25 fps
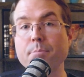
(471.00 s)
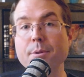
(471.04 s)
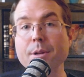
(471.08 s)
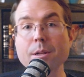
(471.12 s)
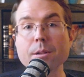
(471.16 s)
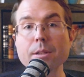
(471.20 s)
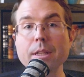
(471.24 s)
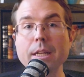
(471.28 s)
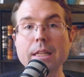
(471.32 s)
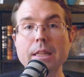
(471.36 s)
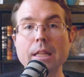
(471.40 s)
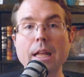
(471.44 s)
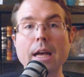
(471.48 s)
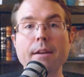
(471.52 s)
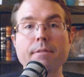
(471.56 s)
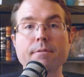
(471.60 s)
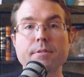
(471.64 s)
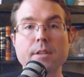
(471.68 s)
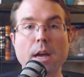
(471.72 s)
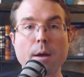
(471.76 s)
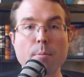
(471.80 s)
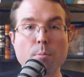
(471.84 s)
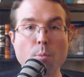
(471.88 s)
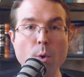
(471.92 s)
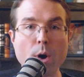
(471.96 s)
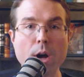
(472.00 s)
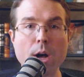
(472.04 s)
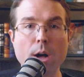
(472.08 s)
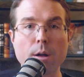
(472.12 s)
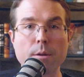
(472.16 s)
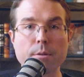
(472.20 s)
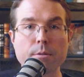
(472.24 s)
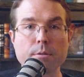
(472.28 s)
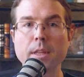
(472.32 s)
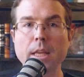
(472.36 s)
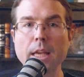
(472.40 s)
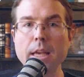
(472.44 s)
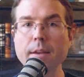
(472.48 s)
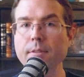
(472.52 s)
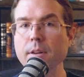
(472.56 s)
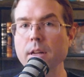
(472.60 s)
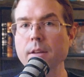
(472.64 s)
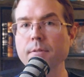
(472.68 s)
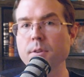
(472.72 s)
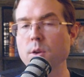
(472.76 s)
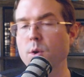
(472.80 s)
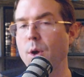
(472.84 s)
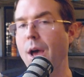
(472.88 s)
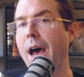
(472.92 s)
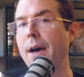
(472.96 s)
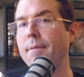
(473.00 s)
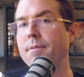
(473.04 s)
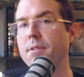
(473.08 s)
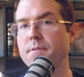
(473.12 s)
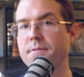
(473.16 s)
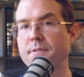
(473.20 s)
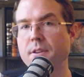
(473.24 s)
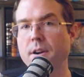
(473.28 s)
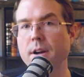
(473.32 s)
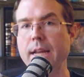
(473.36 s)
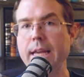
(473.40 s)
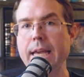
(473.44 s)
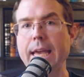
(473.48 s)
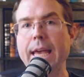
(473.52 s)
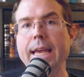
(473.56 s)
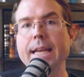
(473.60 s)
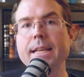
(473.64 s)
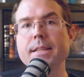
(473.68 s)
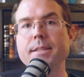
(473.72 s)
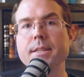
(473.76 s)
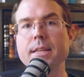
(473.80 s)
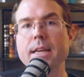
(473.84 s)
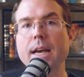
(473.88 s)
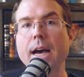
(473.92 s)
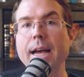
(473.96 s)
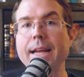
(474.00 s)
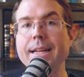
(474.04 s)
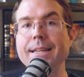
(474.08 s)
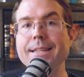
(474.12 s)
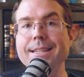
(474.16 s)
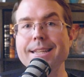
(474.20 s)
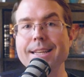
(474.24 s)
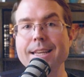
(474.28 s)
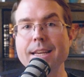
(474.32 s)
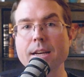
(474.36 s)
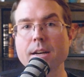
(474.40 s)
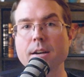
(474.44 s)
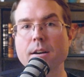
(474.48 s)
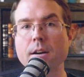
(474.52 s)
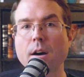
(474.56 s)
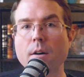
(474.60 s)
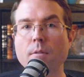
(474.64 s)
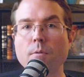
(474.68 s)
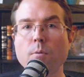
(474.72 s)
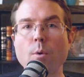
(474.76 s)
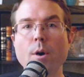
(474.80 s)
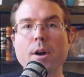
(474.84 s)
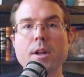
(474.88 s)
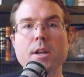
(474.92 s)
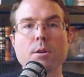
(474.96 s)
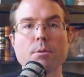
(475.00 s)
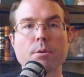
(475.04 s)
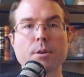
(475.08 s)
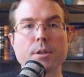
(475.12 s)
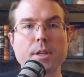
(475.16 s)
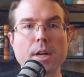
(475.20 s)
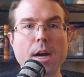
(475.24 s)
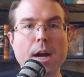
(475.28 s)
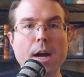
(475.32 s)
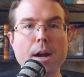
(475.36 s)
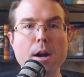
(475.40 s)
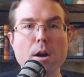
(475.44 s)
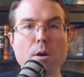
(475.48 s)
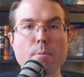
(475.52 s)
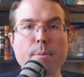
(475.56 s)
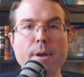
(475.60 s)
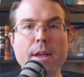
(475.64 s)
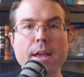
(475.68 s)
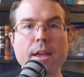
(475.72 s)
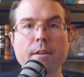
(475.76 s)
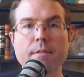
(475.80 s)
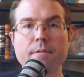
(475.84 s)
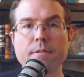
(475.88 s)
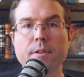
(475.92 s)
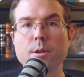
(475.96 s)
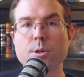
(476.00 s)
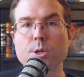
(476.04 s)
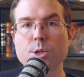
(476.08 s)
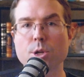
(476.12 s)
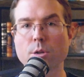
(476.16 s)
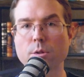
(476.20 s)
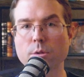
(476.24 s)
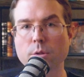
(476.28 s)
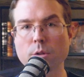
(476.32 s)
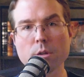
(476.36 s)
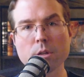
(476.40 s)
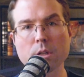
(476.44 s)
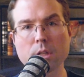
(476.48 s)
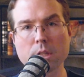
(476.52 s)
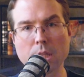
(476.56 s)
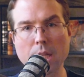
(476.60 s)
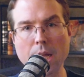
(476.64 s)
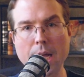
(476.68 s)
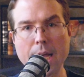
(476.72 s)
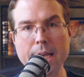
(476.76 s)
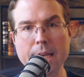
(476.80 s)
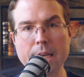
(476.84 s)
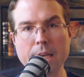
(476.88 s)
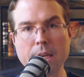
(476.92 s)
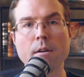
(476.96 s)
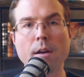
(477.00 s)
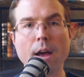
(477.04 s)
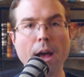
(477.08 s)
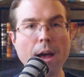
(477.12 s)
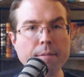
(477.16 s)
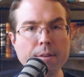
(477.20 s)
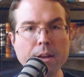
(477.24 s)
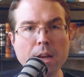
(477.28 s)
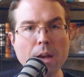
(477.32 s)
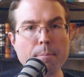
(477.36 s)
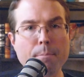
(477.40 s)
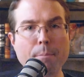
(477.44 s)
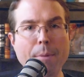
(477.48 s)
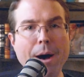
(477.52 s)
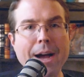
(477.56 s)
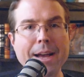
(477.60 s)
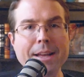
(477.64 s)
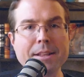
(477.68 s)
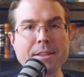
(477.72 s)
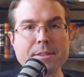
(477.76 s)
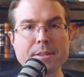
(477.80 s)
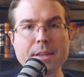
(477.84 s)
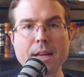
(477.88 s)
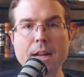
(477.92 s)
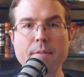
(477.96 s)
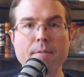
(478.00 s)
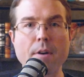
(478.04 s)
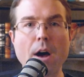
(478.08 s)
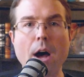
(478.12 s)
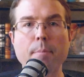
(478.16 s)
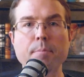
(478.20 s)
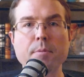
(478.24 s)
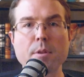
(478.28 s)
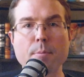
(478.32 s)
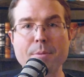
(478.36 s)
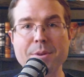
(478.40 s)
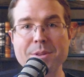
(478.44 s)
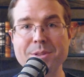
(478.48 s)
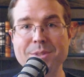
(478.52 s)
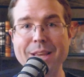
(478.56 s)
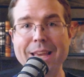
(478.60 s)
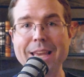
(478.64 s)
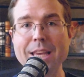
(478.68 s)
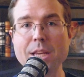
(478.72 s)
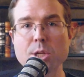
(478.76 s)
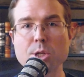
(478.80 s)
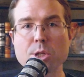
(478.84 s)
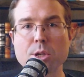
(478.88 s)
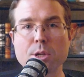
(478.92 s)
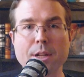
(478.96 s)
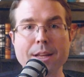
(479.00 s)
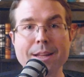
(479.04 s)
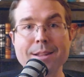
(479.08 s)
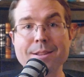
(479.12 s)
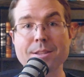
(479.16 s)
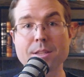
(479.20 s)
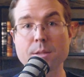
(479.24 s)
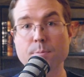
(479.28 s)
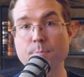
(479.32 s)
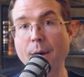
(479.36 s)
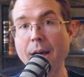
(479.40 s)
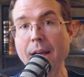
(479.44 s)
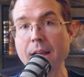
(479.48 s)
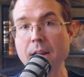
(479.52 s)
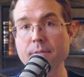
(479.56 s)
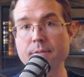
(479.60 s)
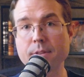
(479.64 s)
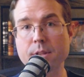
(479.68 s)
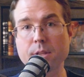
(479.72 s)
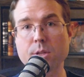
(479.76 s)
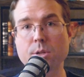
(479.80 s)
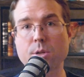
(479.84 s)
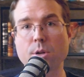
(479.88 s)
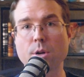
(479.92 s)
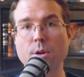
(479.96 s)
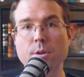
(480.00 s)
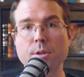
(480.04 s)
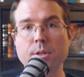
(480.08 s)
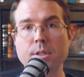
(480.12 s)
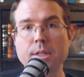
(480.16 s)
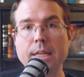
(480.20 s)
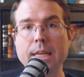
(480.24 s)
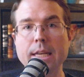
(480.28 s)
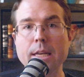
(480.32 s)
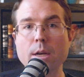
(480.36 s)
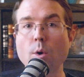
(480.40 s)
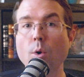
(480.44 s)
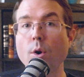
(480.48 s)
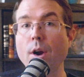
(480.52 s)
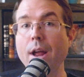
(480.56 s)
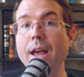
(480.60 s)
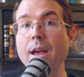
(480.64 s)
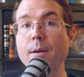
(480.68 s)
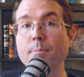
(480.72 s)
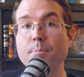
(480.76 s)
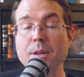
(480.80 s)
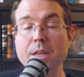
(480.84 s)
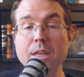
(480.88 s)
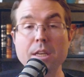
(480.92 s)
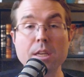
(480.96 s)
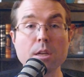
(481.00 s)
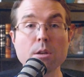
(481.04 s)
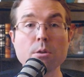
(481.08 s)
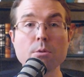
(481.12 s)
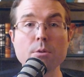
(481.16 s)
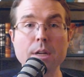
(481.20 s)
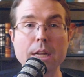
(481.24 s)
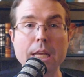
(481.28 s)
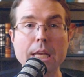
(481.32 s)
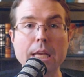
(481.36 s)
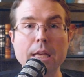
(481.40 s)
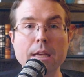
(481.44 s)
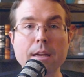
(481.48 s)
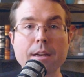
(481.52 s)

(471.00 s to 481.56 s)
building lifetime wealth. Even if you have a very hazy idea of what your retirement and future look like, having a mindset of optimization in spite of uncertainty or ambiguity